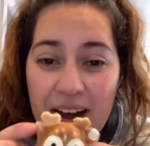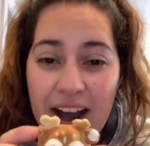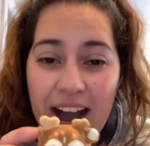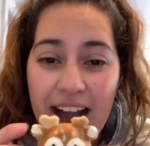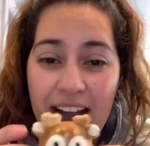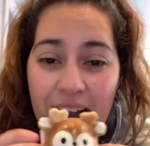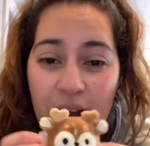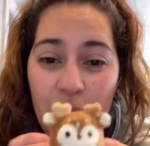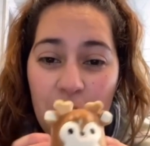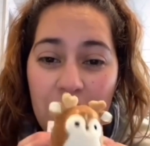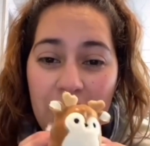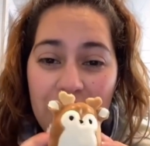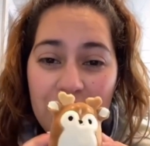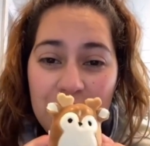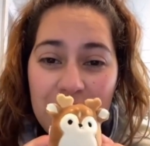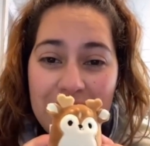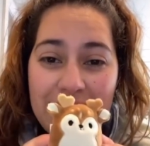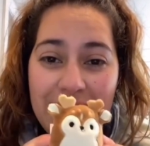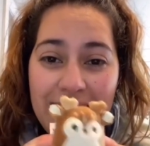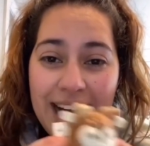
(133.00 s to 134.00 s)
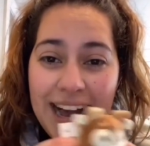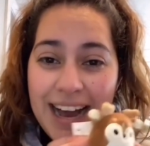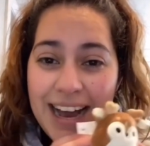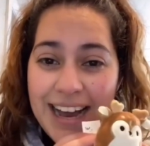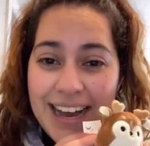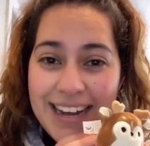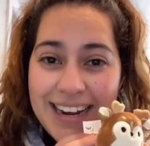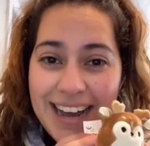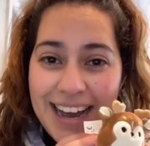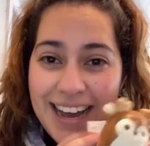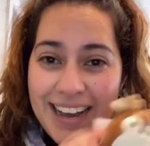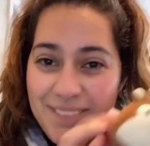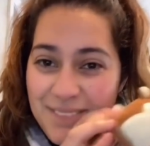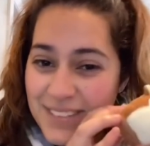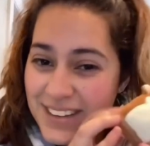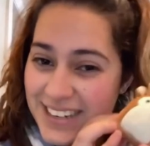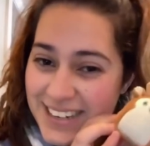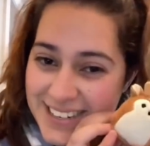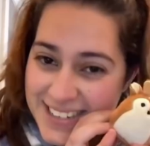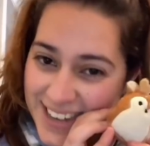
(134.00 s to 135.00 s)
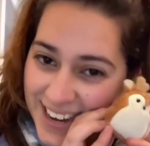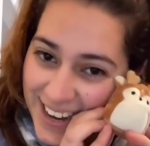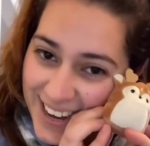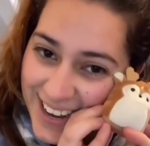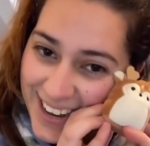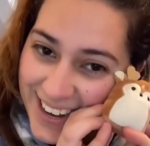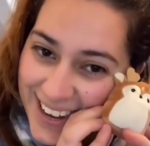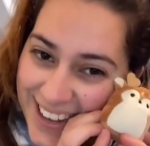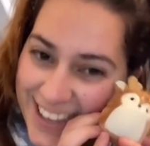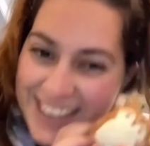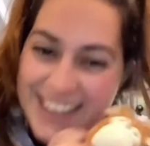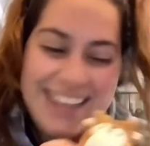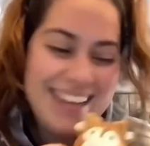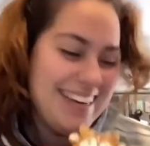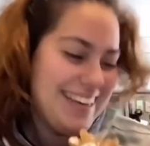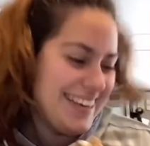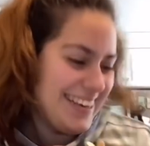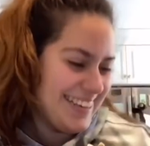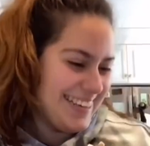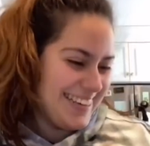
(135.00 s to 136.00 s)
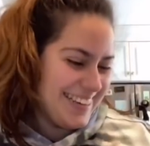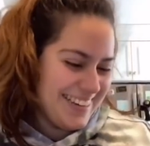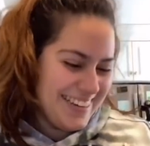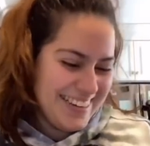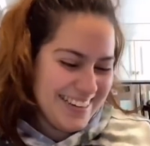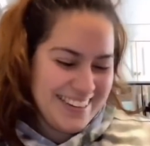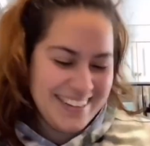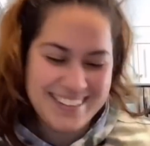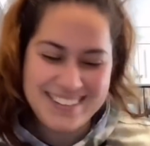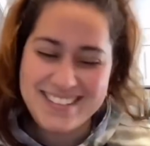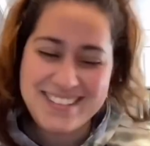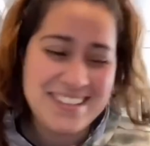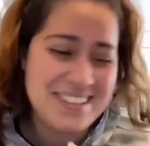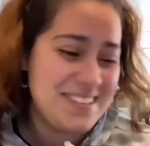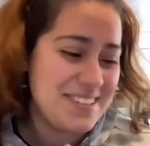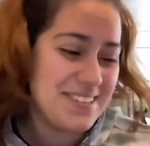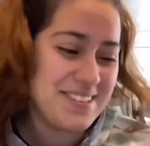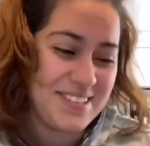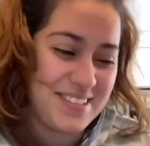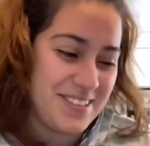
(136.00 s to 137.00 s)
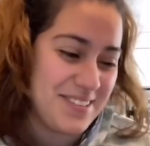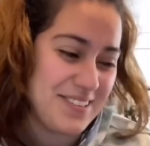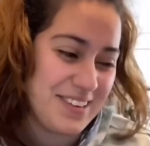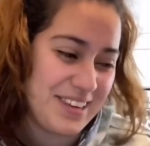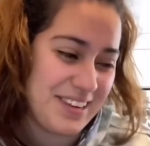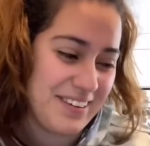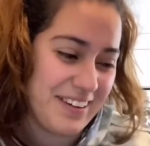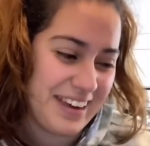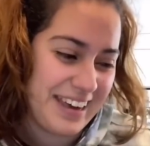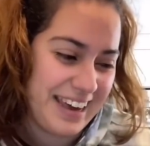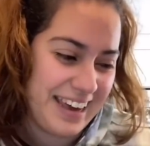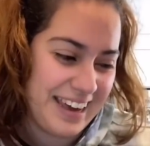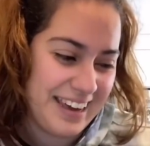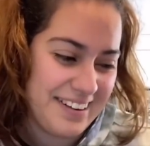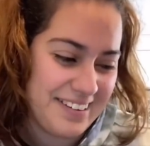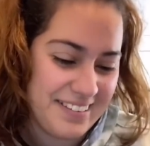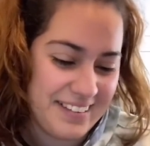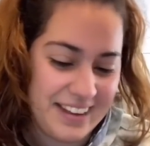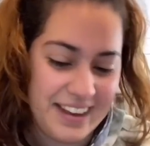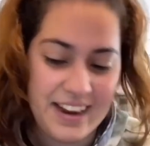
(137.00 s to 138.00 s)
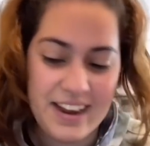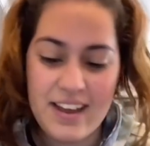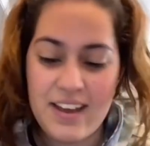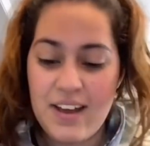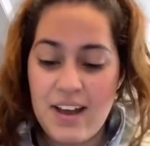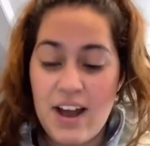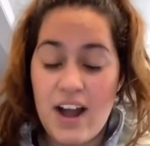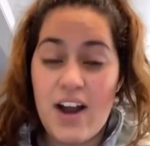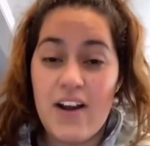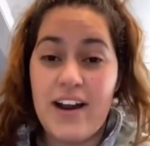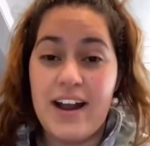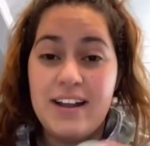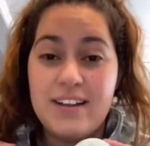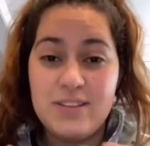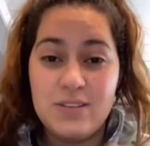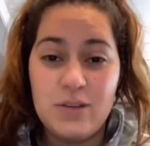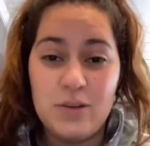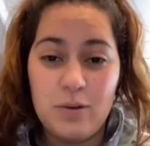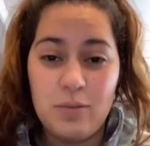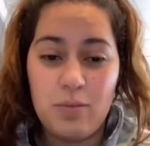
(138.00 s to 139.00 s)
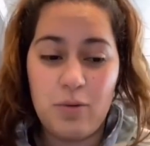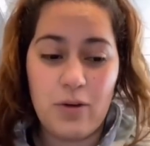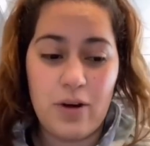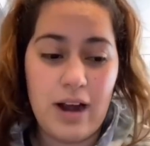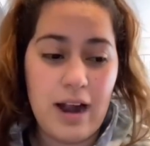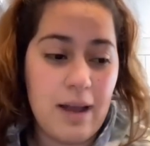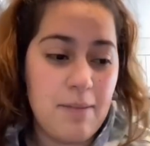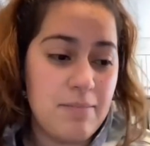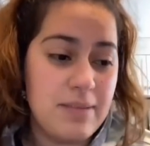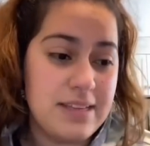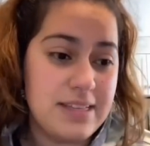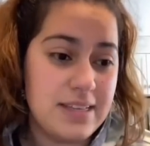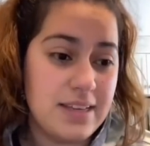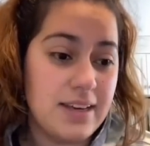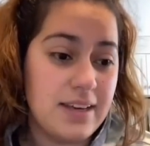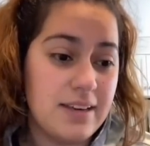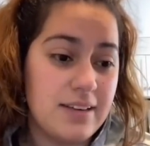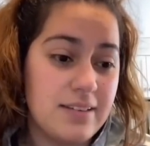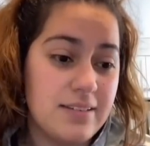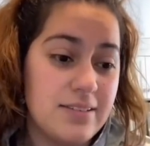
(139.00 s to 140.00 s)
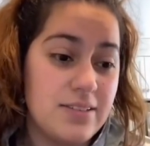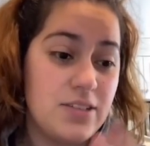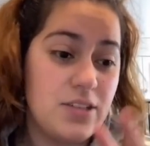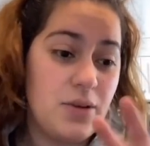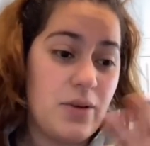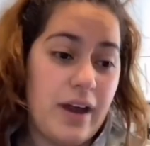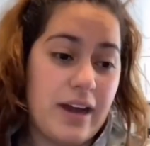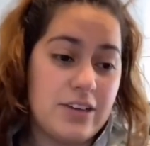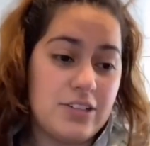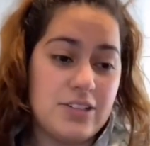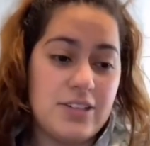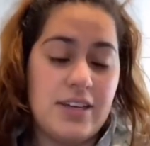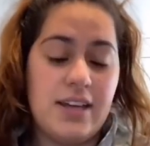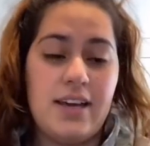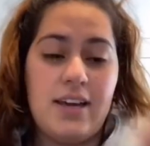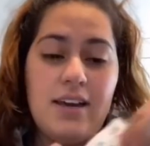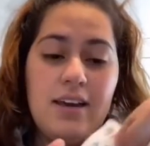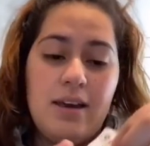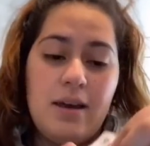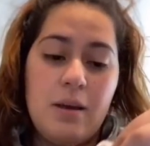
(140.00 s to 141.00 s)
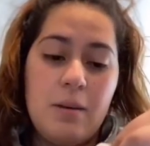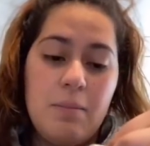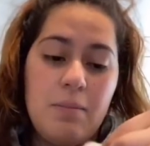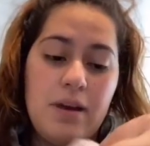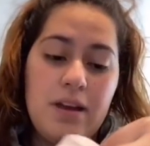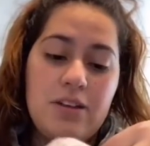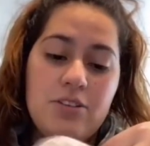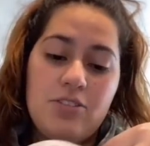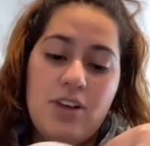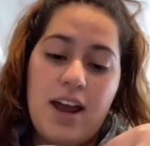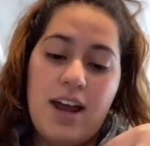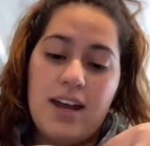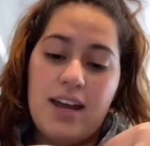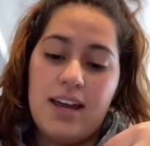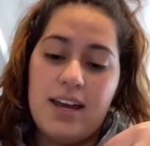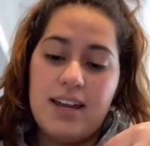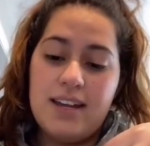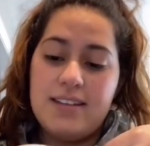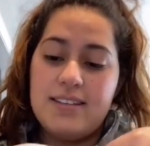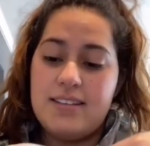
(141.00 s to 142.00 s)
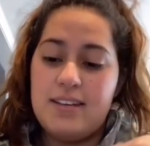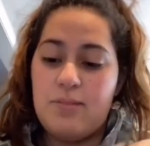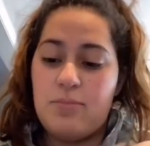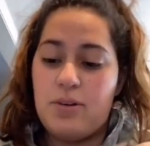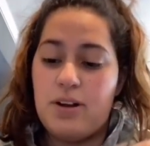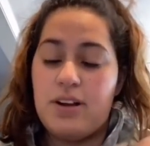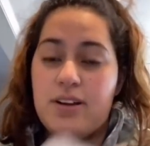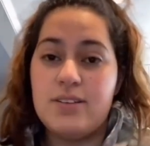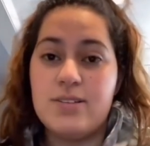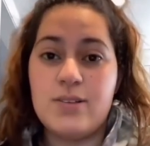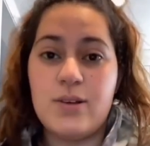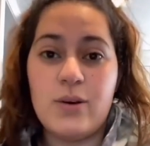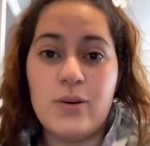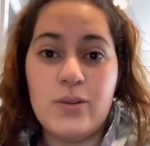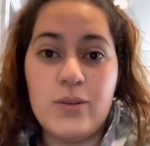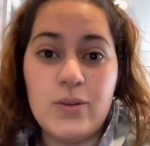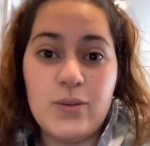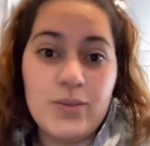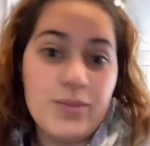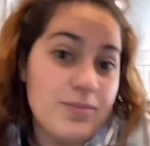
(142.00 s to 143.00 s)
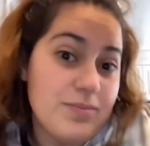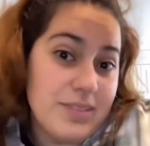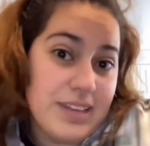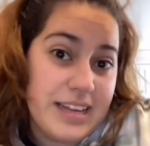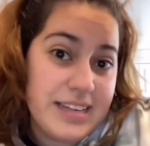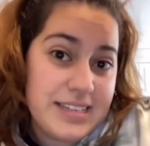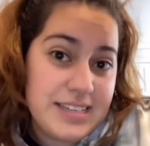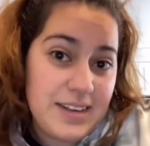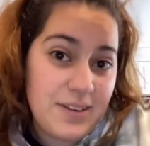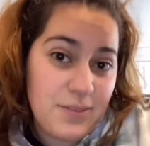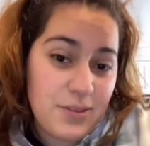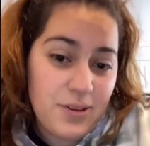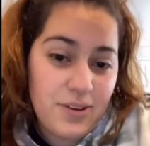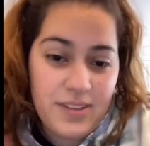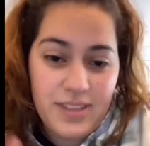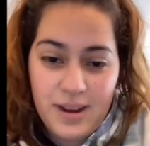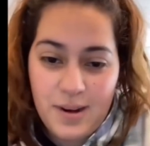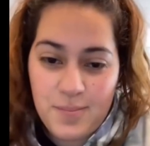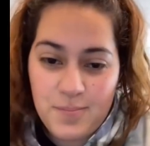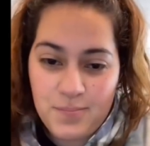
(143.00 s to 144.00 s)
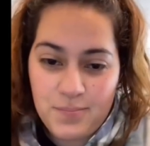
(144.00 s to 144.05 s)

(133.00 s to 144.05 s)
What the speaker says: oh my God, I'm gonna die. It's just too cute, I can't handle it. Alright, two more. I'm missing two actually. Pink dragon and zebra, so let's see if they're in there.